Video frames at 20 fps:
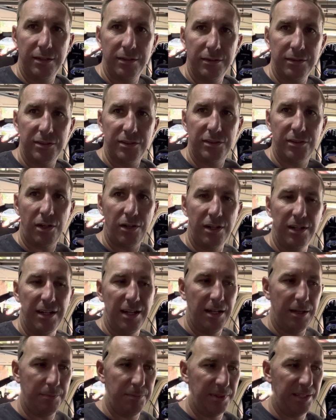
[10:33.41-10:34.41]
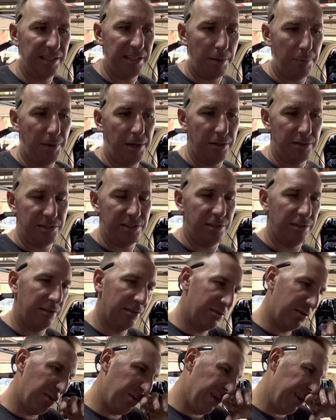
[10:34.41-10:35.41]
started up, get that power steering
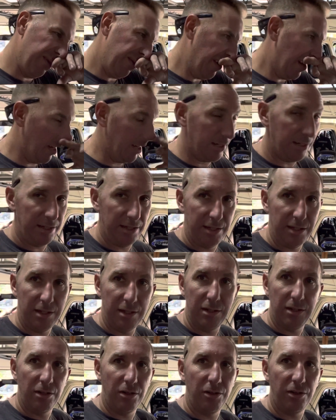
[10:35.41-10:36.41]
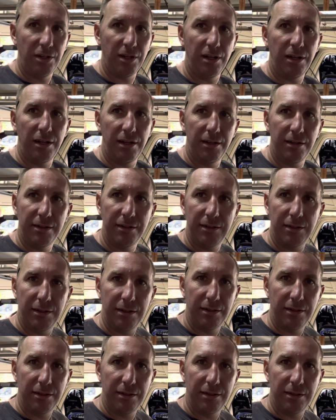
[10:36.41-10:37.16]
squared away, hood on.